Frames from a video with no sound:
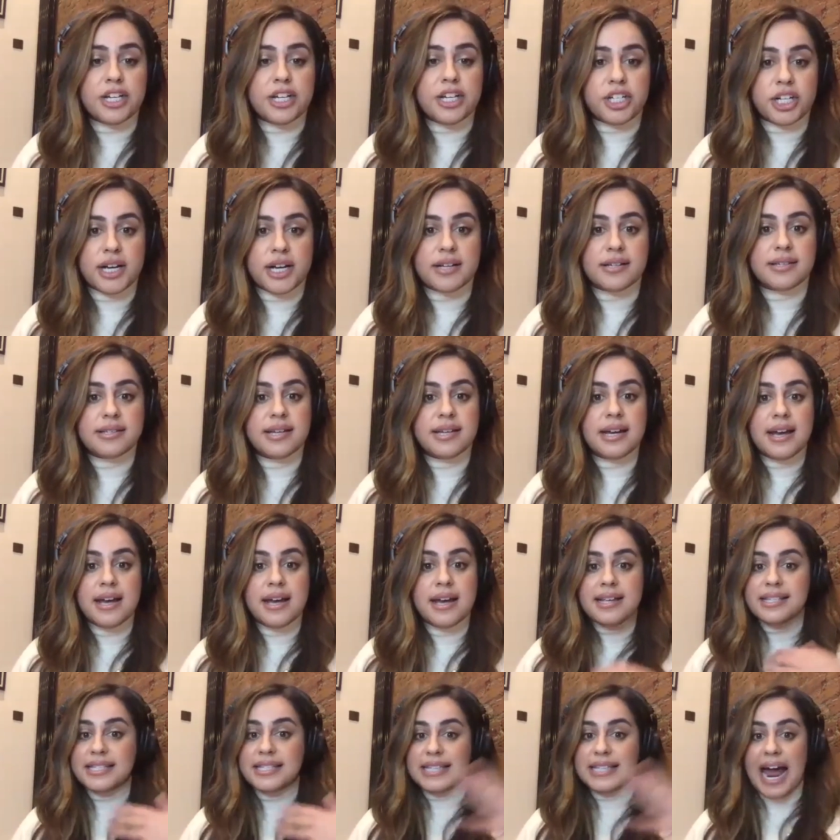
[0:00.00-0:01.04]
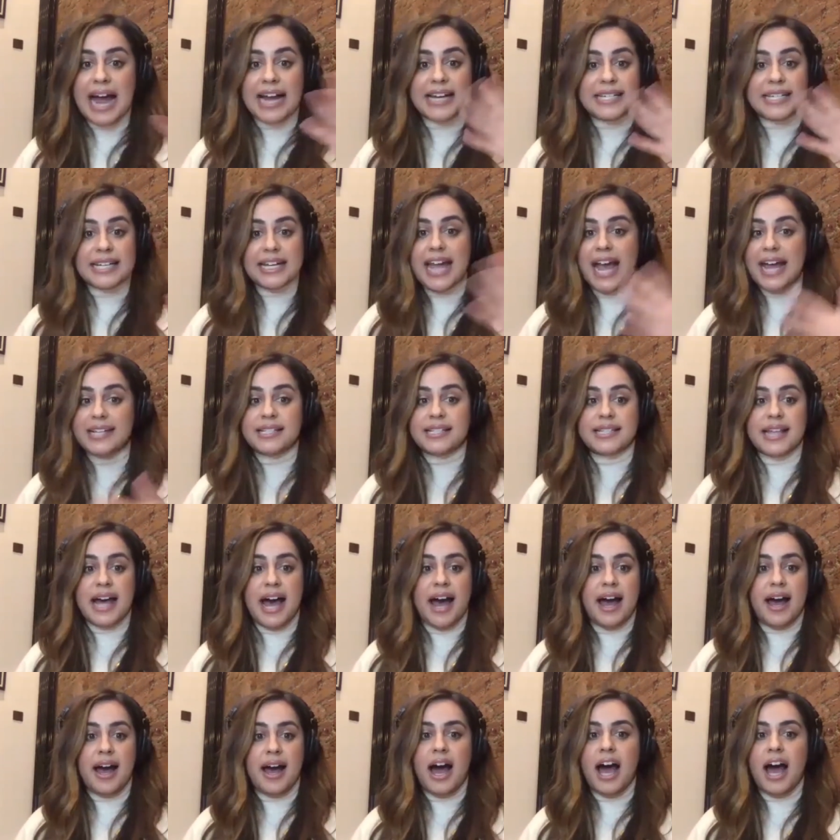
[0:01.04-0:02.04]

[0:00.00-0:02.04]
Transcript: just stand against that.